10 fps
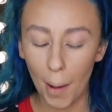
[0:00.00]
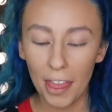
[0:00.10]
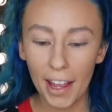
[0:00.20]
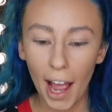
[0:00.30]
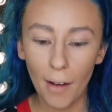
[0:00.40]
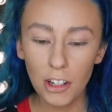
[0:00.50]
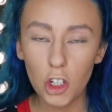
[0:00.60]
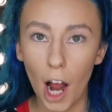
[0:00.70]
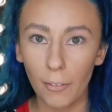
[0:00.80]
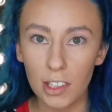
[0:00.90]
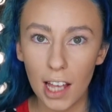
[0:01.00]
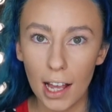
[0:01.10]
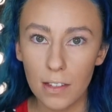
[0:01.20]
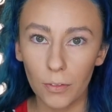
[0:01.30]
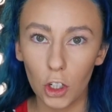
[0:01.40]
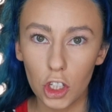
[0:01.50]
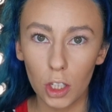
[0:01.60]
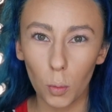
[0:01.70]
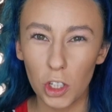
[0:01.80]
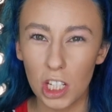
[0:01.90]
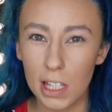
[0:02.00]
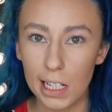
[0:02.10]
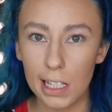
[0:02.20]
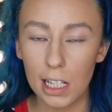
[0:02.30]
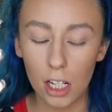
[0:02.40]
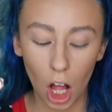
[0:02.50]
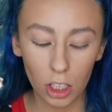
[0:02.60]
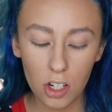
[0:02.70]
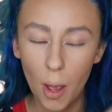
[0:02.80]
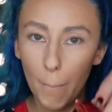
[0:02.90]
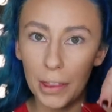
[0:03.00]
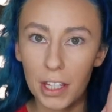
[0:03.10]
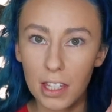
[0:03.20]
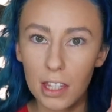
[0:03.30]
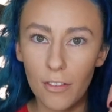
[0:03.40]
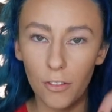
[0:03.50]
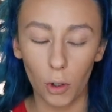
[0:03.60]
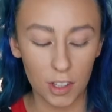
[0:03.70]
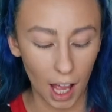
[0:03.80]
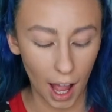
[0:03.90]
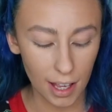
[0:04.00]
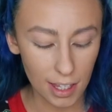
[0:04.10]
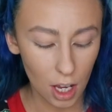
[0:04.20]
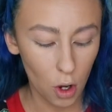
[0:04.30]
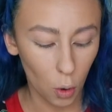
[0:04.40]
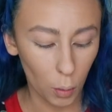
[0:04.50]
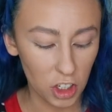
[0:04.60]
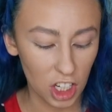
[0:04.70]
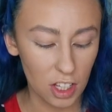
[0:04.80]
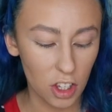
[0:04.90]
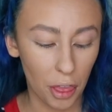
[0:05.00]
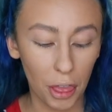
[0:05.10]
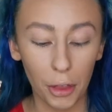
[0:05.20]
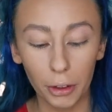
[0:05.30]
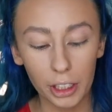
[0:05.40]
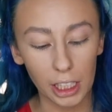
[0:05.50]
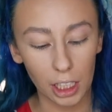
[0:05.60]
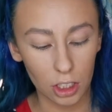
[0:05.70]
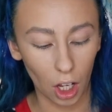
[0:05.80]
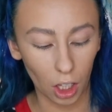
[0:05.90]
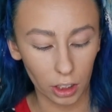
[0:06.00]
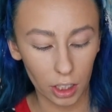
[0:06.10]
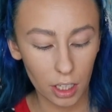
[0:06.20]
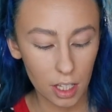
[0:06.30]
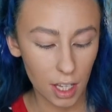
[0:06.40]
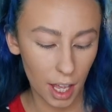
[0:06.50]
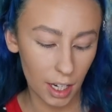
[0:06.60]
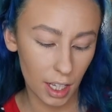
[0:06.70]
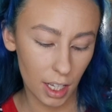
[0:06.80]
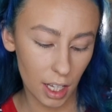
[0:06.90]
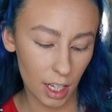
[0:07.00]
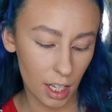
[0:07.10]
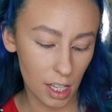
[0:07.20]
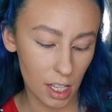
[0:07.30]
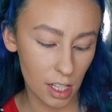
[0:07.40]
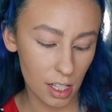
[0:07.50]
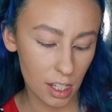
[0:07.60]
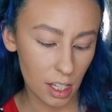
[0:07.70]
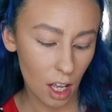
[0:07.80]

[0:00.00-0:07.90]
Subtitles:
They have a travel size version, which is $16, but this is the full size, which is $30, and it is